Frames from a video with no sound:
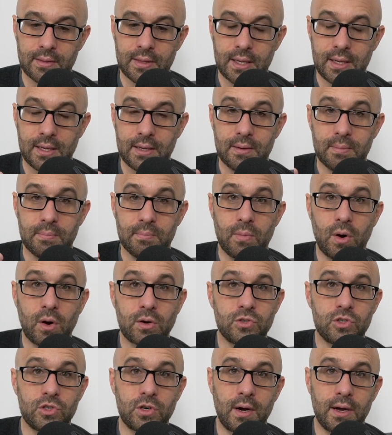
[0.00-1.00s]
the
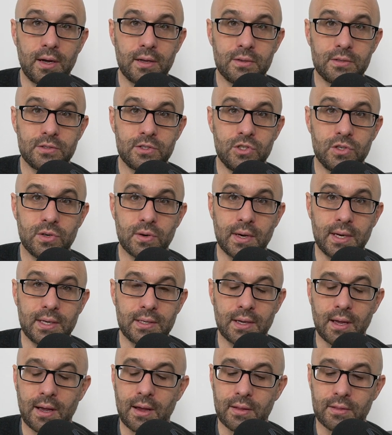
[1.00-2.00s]
mock trials
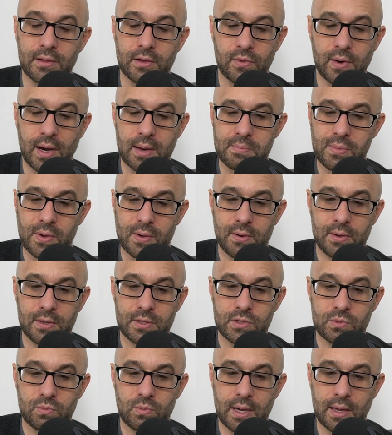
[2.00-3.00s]
during the Great
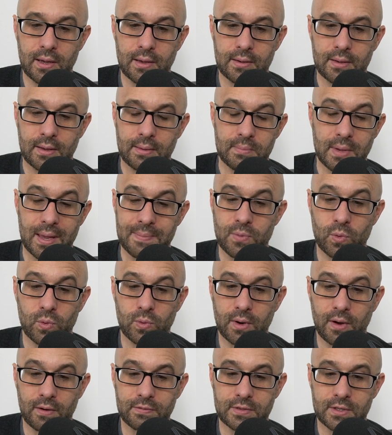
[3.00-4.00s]
Purge, where people
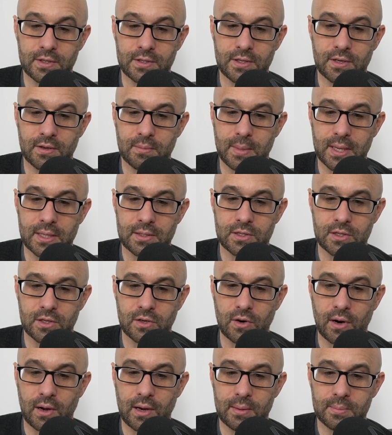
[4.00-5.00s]
would often commit to
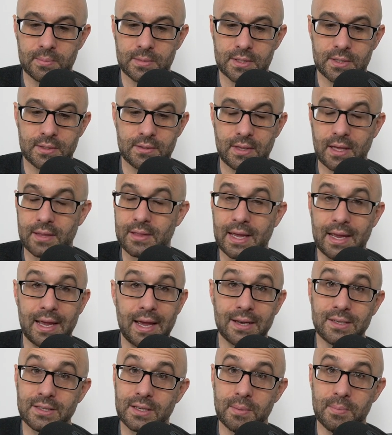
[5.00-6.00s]
crimes that they
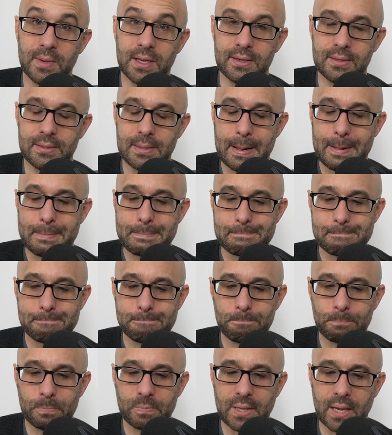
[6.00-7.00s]
hadn't committed
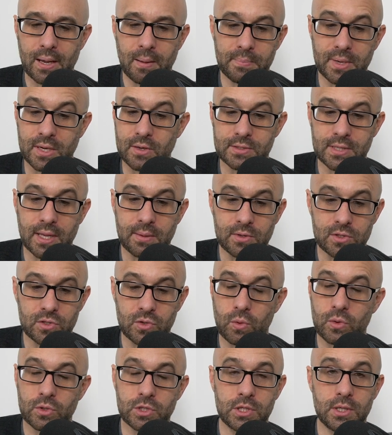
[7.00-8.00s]
because they were
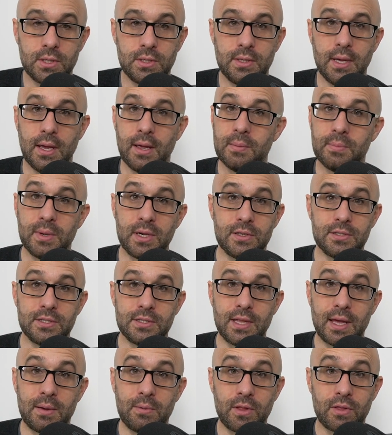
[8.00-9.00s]
tortured, because
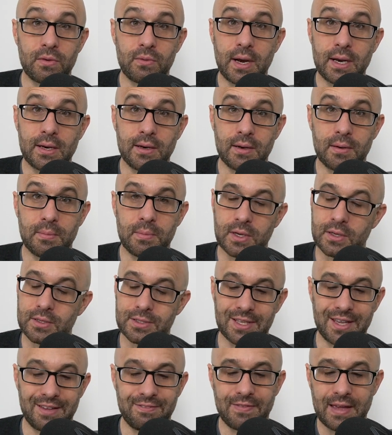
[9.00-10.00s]
they were threatened,
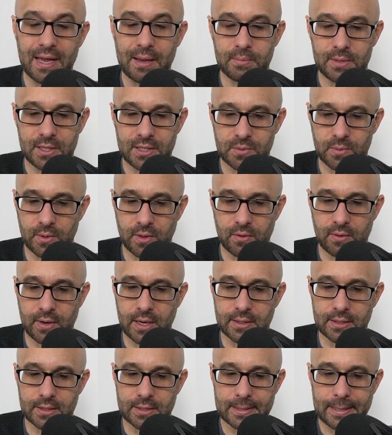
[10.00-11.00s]
because their families were
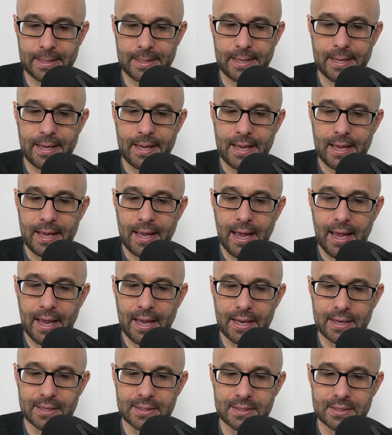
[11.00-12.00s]
threatened.
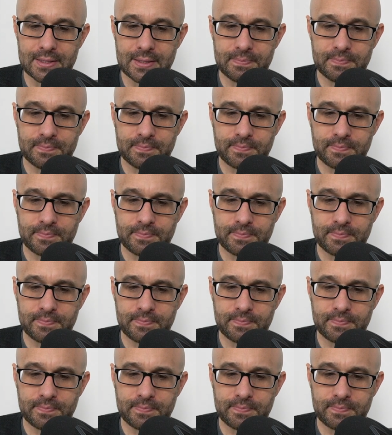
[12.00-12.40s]
And